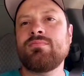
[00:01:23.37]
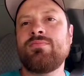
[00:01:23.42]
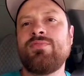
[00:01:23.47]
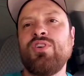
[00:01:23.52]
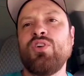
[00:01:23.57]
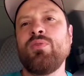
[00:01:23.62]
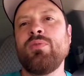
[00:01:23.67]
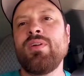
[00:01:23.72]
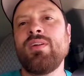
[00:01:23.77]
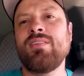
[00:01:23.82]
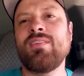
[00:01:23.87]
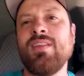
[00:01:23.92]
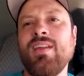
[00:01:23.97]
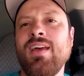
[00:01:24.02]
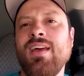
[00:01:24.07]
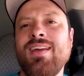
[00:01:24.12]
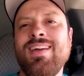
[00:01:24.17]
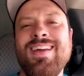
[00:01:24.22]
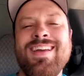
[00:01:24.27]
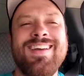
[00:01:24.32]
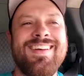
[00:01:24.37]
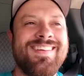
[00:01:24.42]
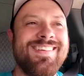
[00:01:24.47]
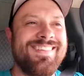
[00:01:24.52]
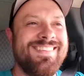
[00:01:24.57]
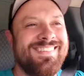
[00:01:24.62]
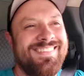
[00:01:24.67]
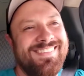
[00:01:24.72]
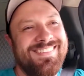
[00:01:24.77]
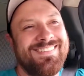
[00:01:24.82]
filming today.
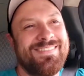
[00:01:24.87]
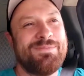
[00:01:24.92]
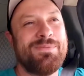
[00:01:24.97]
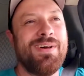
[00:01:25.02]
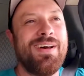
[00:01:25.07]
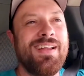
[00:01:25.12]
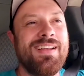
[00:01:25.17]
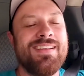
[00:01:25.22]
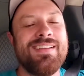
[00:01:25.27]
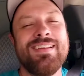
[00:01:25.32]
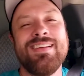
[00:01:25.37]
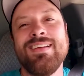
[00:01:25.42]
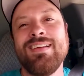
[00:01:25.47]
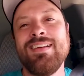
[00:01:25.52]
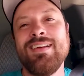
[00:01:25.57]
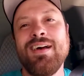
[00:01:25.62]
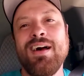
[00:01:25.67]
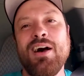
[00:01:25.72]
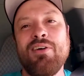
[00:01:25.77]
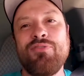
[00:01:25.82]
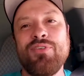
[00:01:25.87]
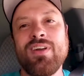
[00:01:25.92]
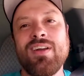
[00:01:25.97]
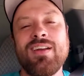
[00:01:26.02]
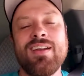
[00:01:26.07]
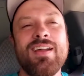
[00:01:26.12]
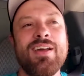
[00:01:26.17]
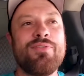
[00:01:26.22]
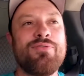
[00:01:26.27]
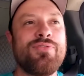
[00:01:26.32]
But I
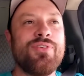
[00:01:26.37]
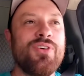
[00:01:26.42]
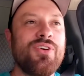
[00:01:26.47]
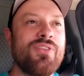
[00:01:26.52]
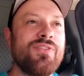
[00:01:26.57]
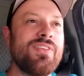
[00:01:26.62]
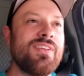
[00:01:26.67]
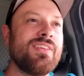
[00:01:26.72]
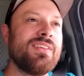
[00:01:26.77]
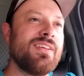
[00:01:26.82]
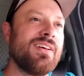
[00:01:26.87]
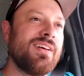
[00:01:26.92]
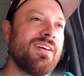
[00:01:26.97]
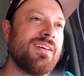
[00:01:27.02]
figured I'd film and